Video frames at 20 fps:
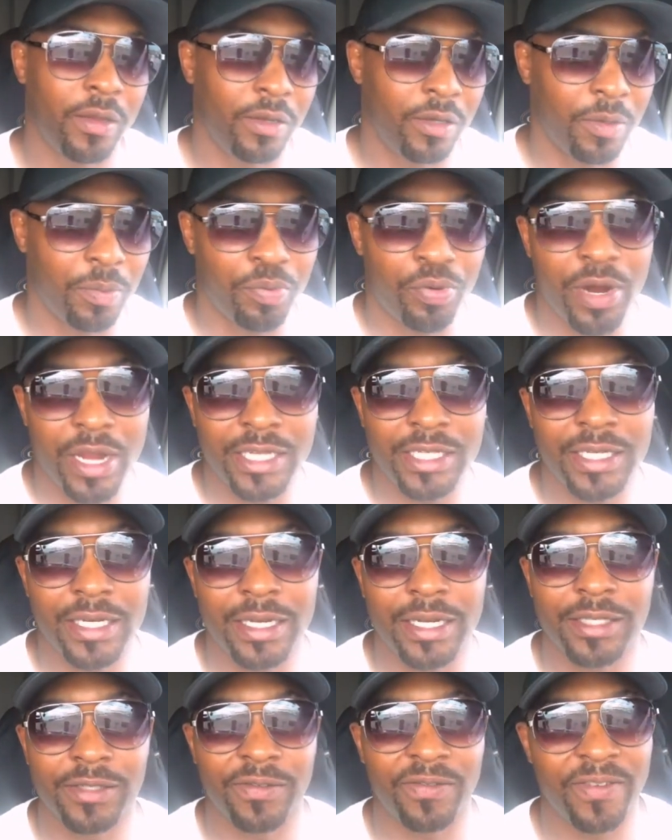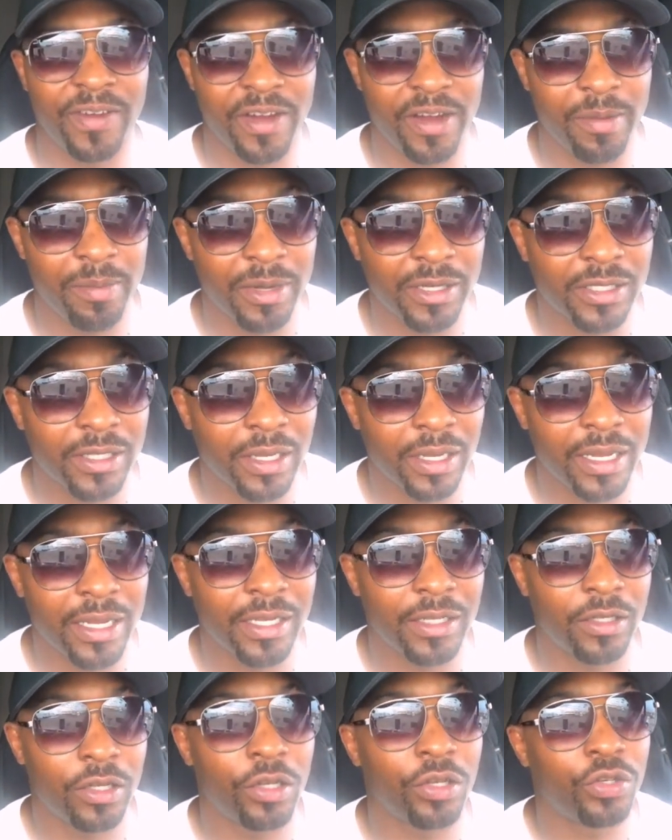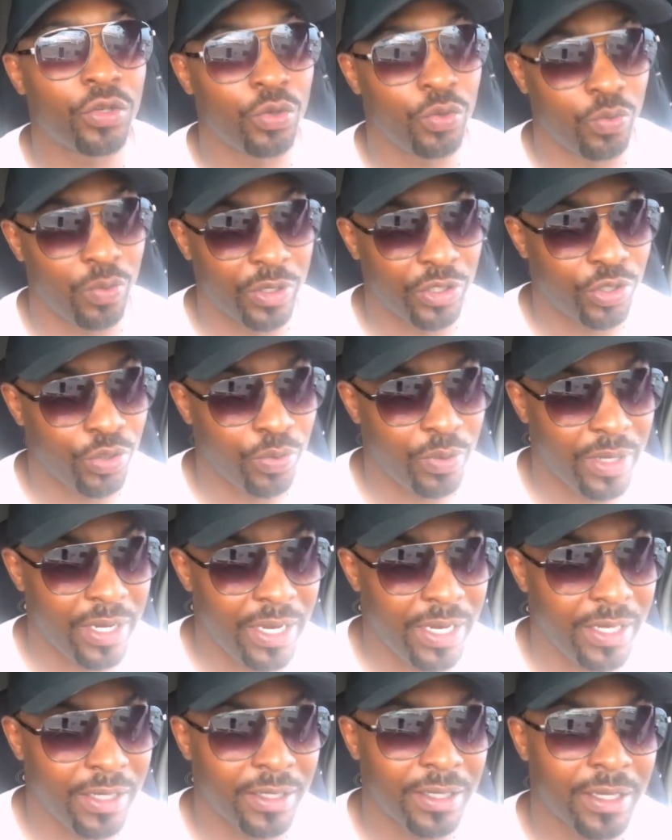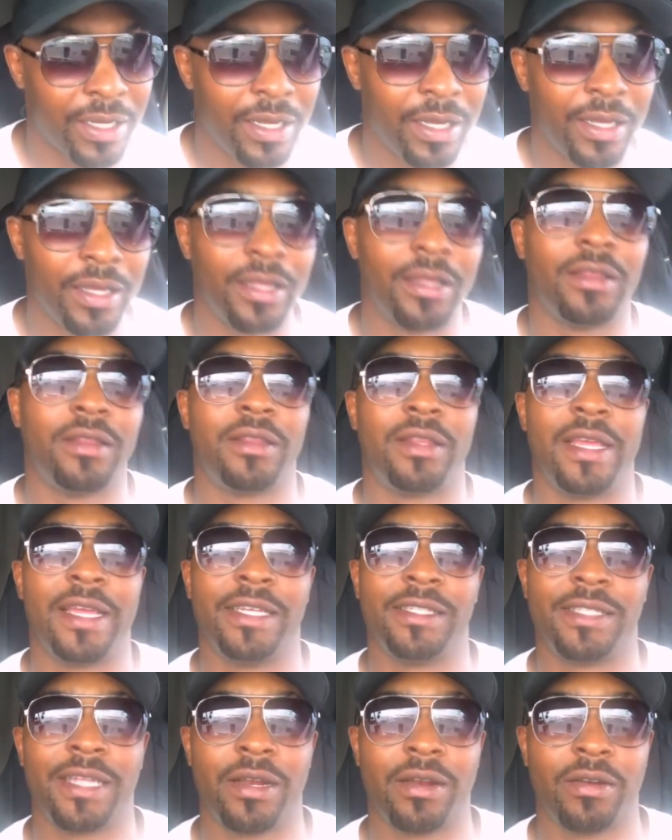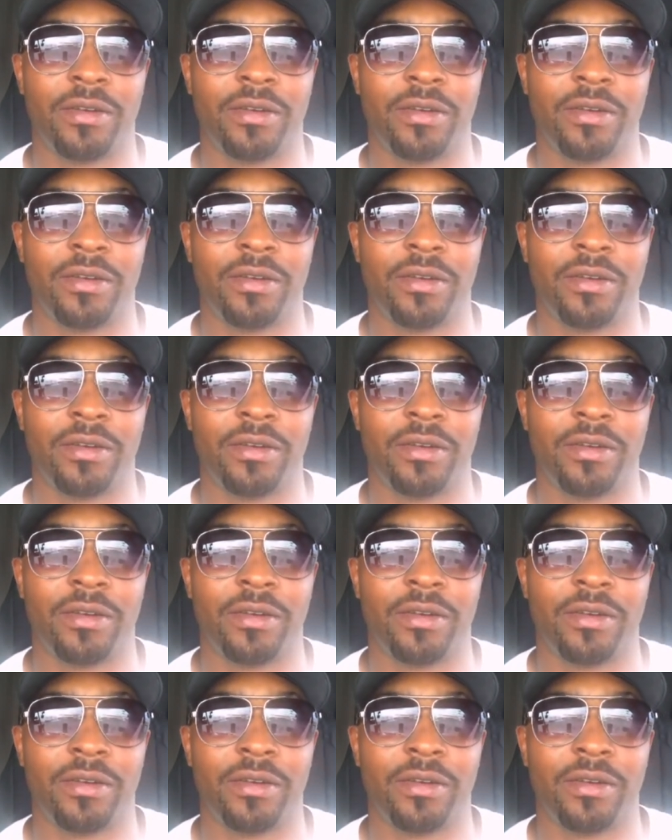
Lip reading: Depression is very much linked to what you eat. Things that are